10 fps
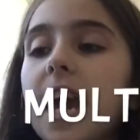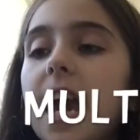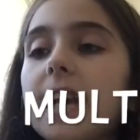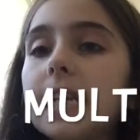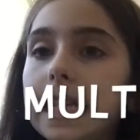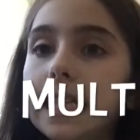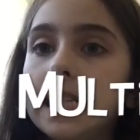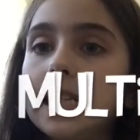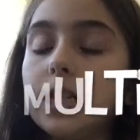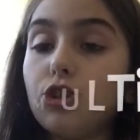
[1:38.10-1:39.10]

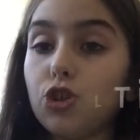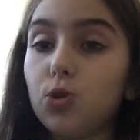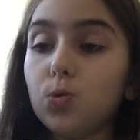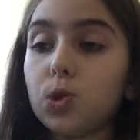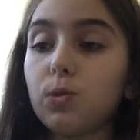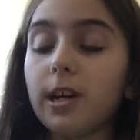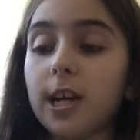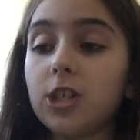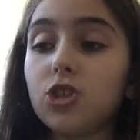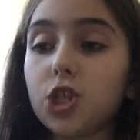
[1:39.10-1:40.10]
592 square
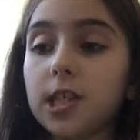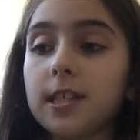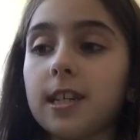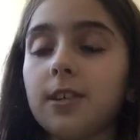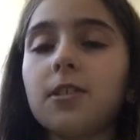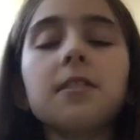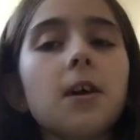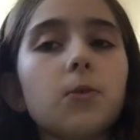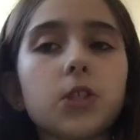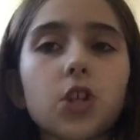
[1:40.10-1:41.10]
inches, and I thought
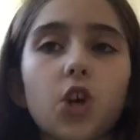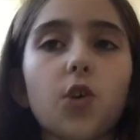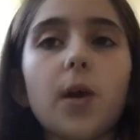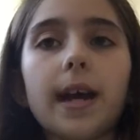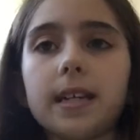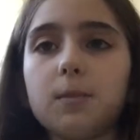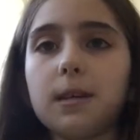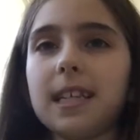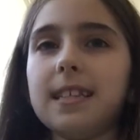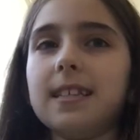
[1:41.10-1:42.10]
that wasn't correct
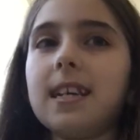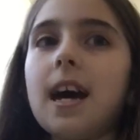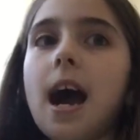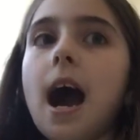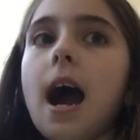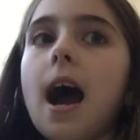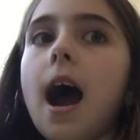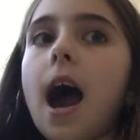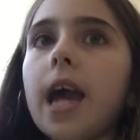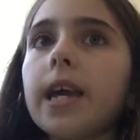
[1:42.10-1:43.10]
because
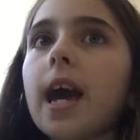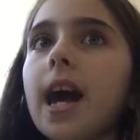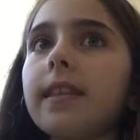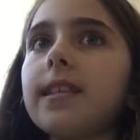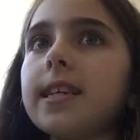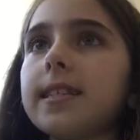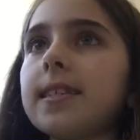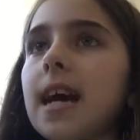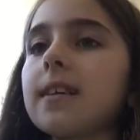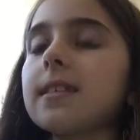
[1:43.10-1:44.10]
I had the
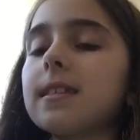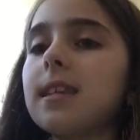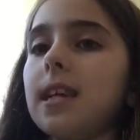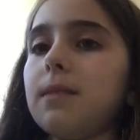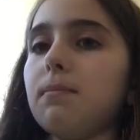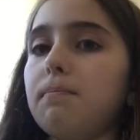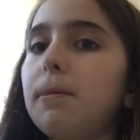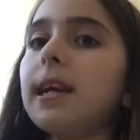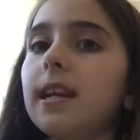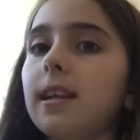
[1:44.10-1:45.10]
exact same
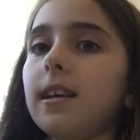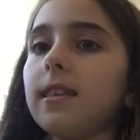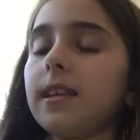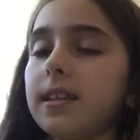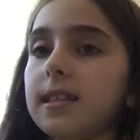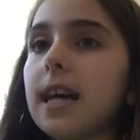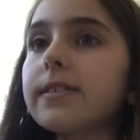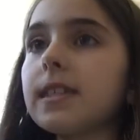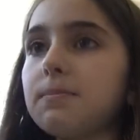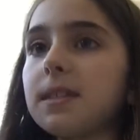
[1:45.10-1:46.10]
bin, the
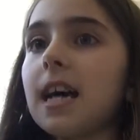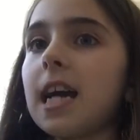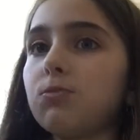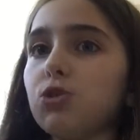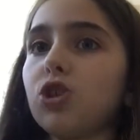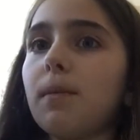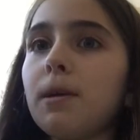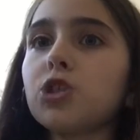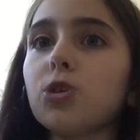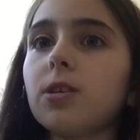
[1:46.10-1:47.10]
exact same size, which I
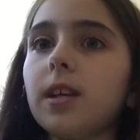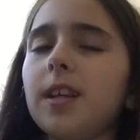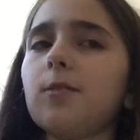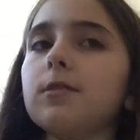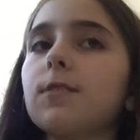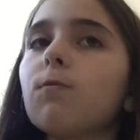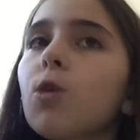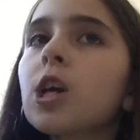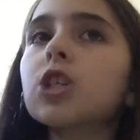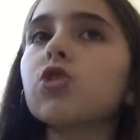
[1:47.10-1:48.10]
measured, and it was
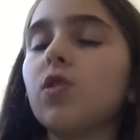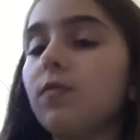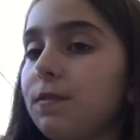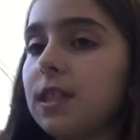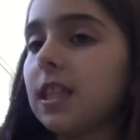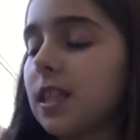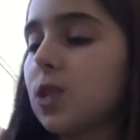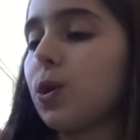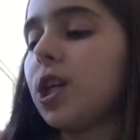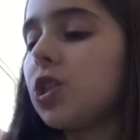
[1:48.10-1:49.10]
459
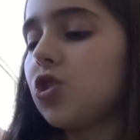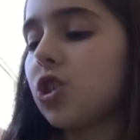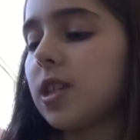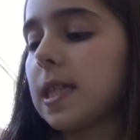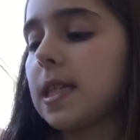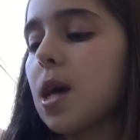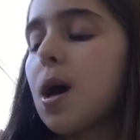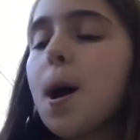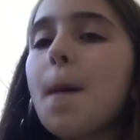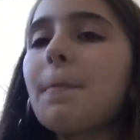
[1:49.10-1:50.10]
square inches,
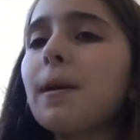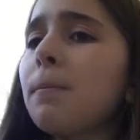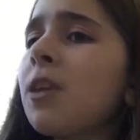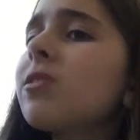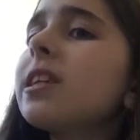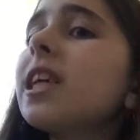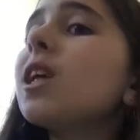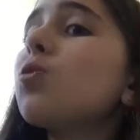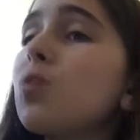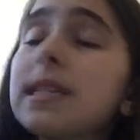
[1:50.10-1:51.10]
but apparently
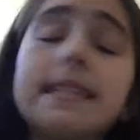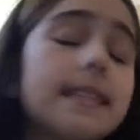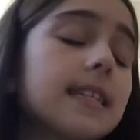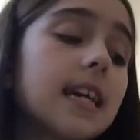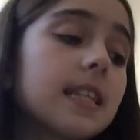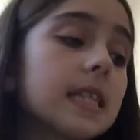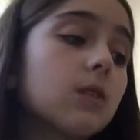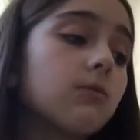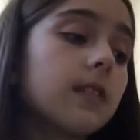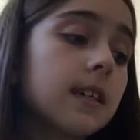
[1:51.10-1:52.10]
it wasn't. And
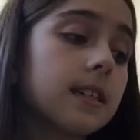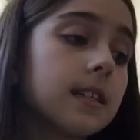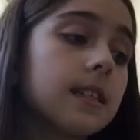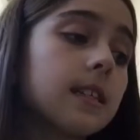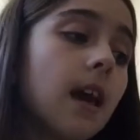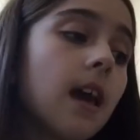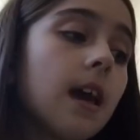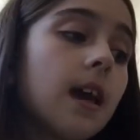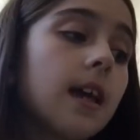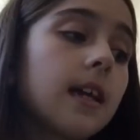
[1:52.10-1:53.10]
so this
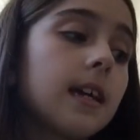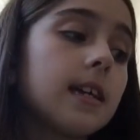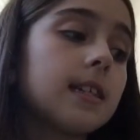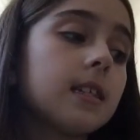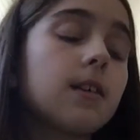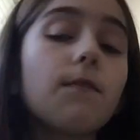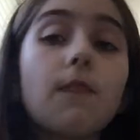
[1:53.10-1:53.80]
is